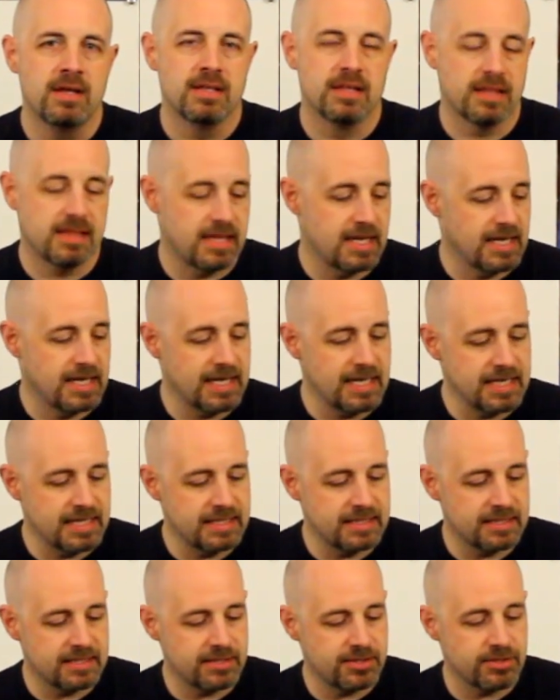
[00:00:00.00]
The thing
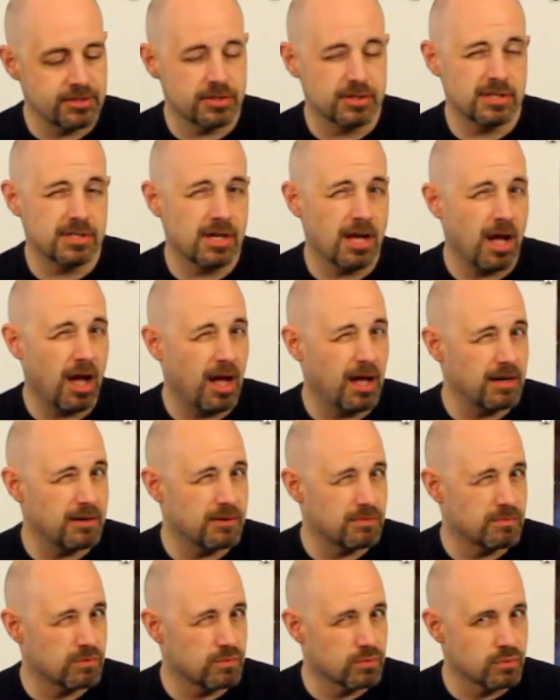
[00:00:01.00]
is you're
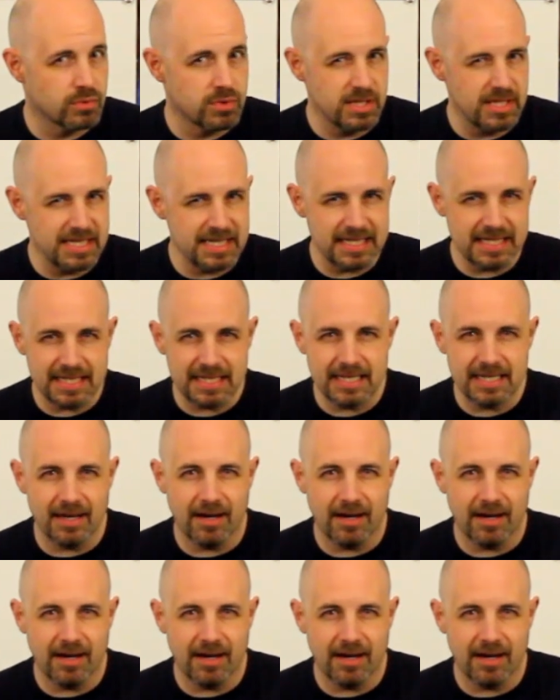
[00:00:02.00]
not really